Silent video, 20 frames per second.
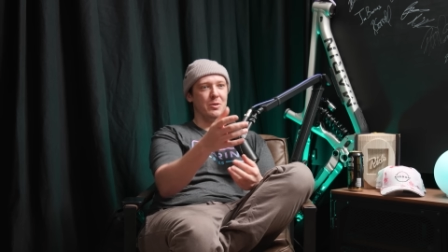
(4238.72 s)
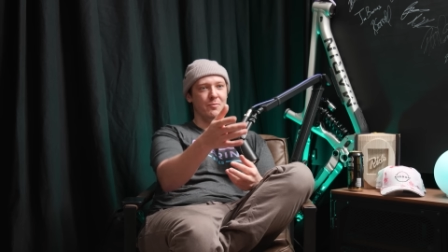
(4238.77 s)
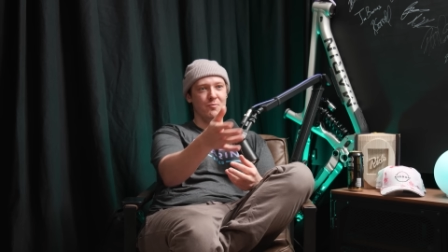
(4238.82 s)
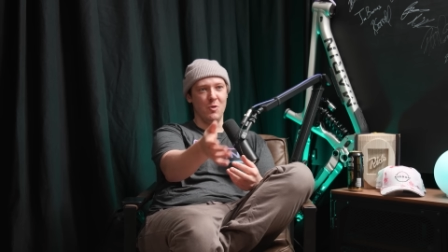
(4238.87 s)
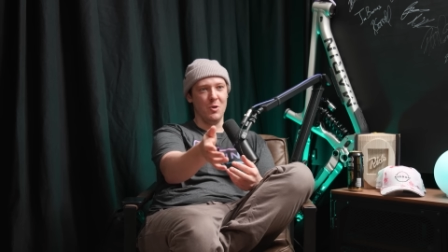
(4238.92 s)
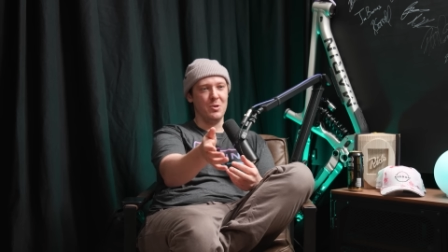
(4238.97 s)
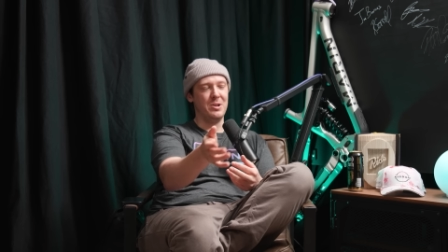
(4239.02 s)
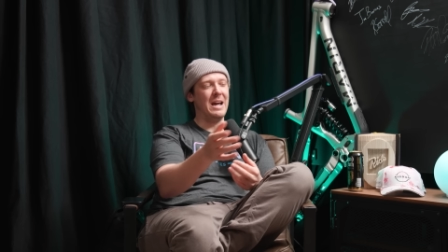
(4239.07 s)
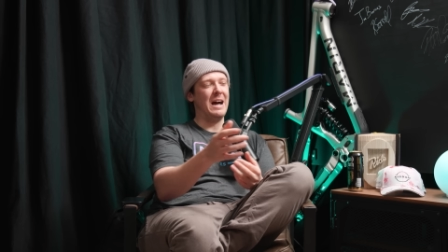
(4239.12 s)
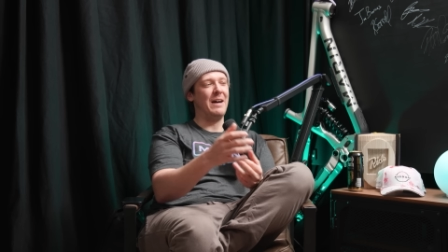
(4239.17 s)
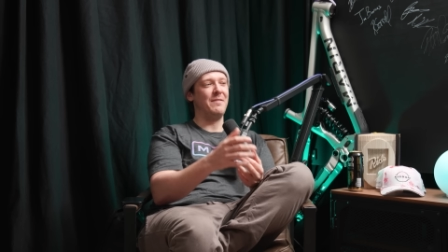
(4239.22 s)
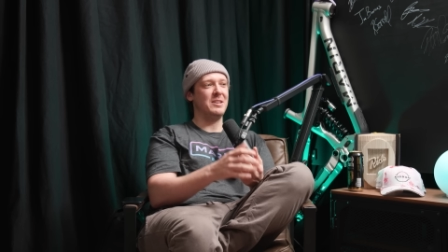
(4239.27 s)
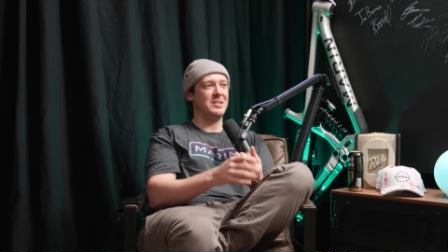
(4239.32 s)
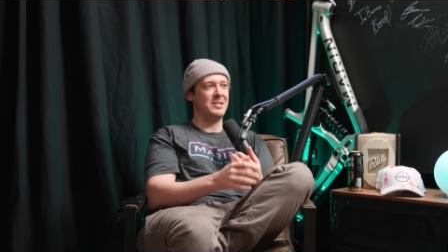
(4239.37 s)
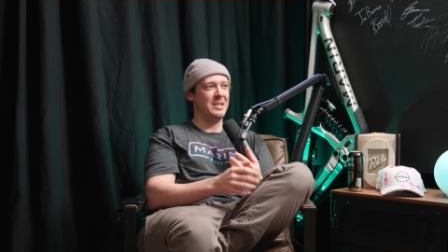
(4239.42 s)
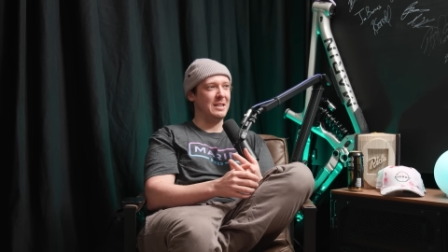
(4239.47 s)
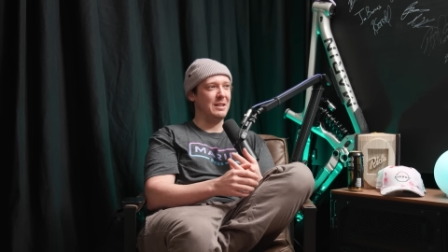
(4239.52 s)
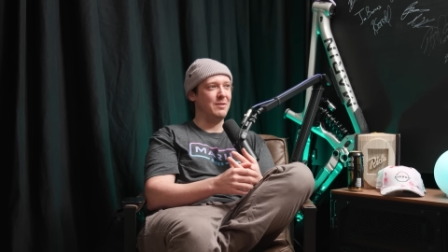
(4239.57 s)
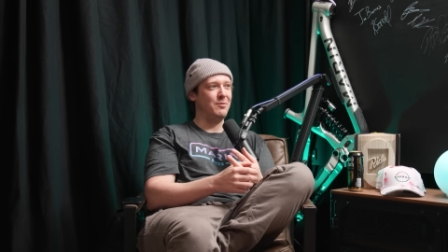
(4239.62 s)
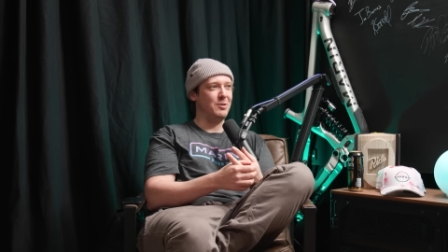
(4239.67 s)
can run down this
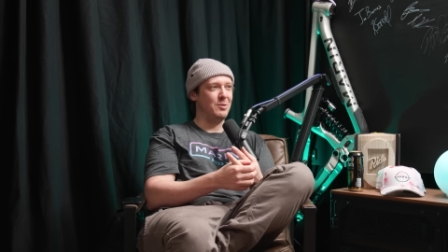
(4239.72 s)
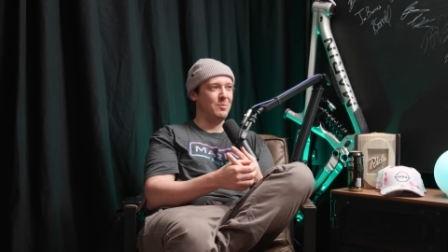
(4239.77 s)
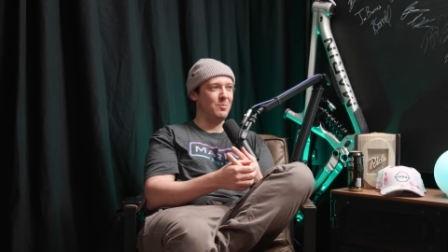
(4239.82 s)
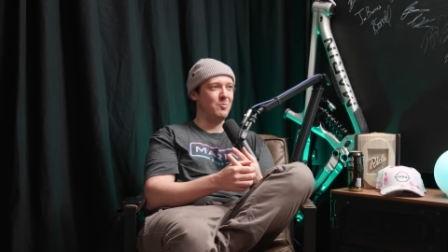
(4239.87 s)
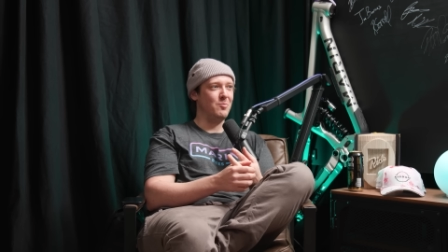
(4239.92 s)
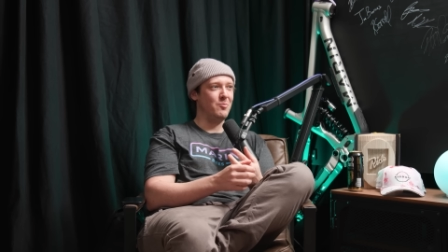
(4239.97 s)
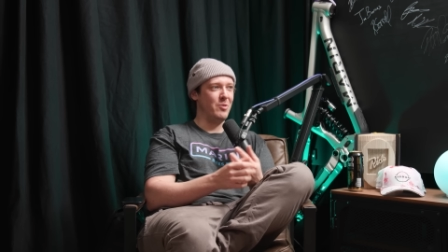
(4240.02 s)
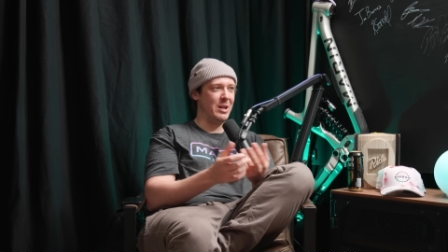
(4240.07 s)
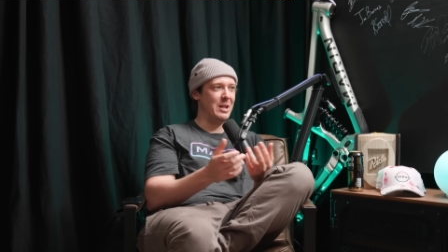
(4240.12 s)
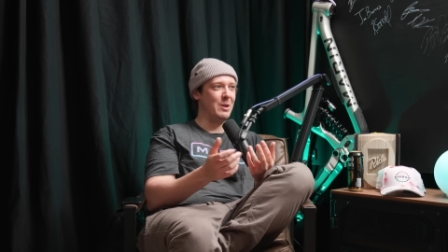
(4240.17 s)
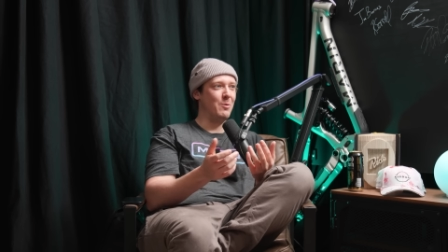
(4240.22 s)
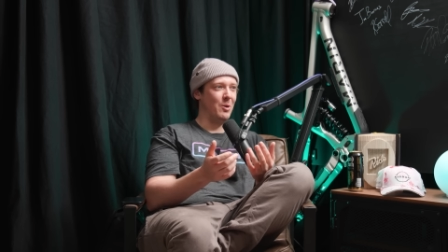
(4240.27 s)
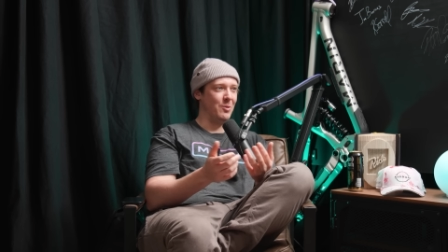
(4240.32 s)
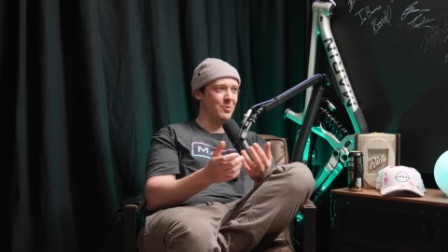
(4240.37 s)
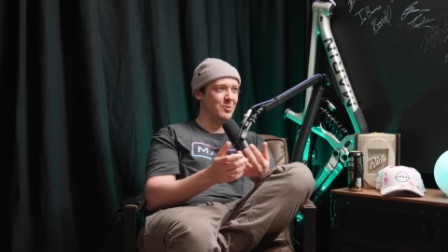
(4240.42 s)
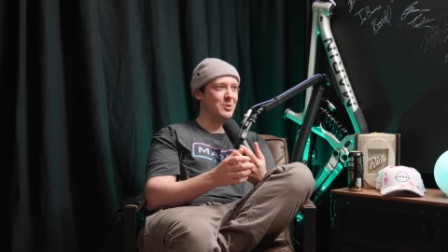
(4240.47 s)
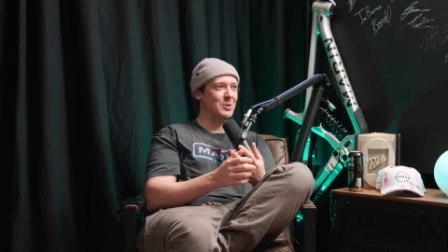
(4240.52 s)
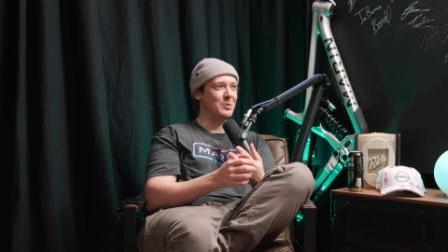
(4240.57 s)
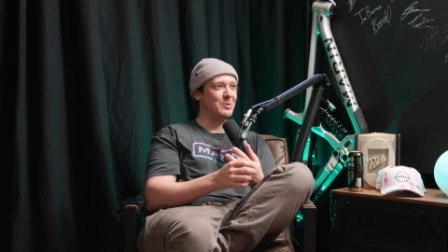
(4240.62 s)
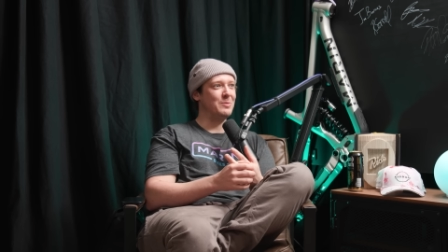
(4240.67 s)
hill if you really
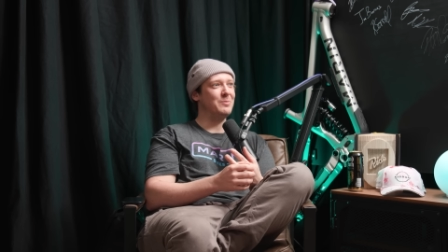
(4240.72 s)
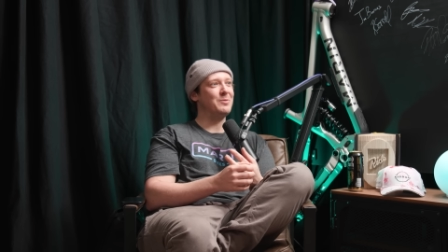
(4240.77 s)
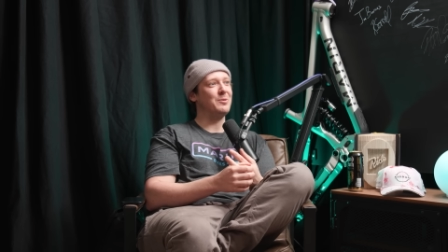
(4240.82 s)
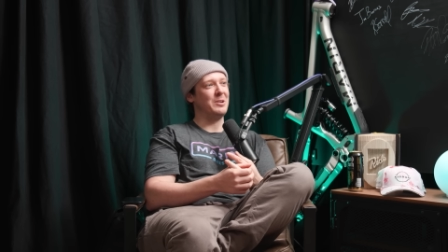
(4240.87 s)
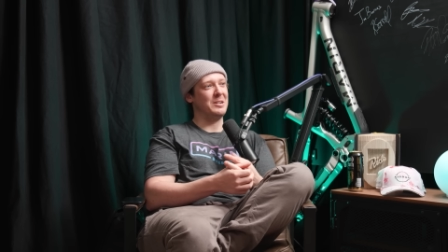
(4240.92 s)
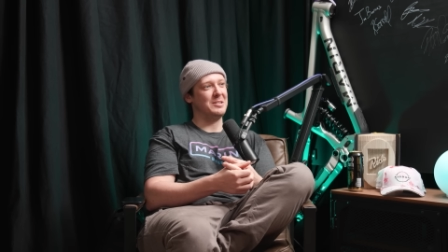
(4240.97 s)
want to, for